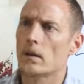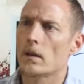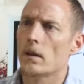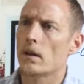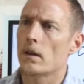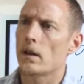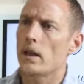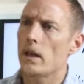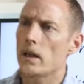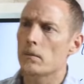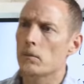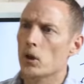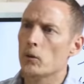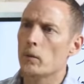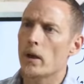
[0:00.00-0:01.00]
Eating
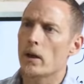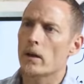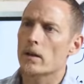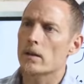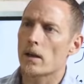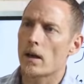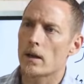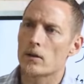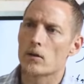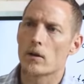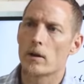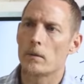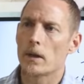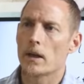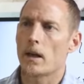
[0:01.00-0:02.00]
blueberries, I
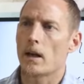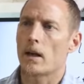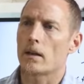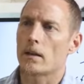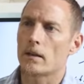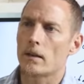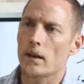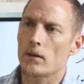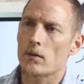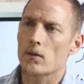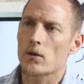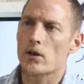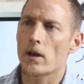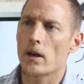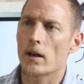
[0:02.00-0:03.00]
dream again. Thanks for
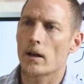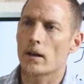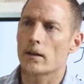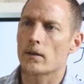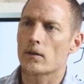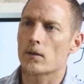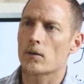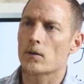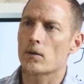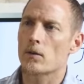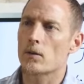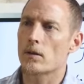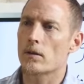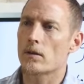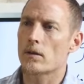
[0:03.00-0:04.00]
sharing. So
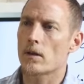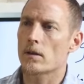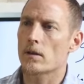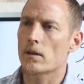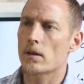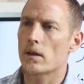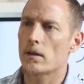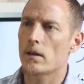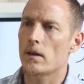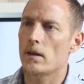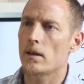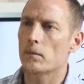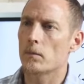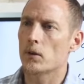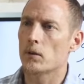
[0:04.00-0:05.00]
Susan says that
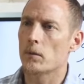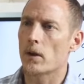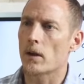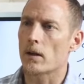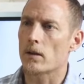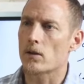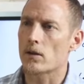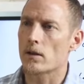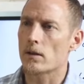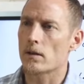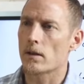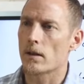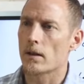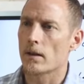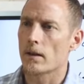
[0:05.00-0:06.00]
eating blueberries, she's
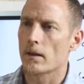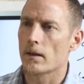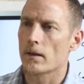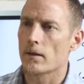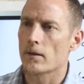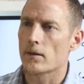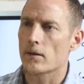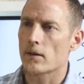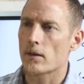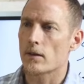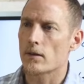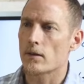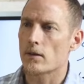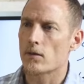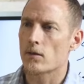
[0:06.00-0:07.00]
starting
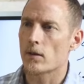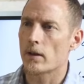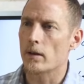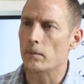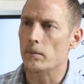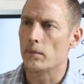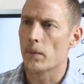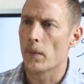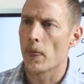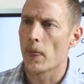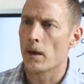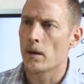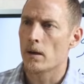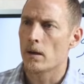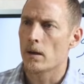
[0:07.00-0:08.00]
to dream.
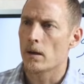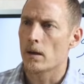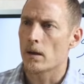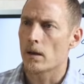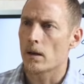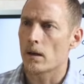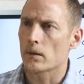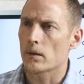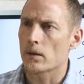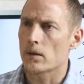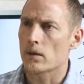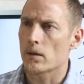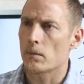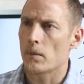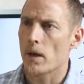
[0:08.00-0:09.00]
Uh, let's
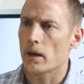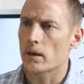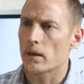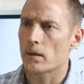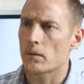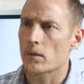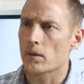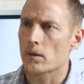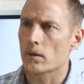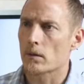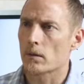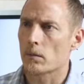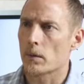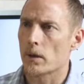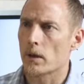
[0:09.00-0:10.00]
see, back it up just a
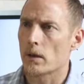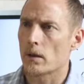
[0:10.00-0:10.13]
little bit.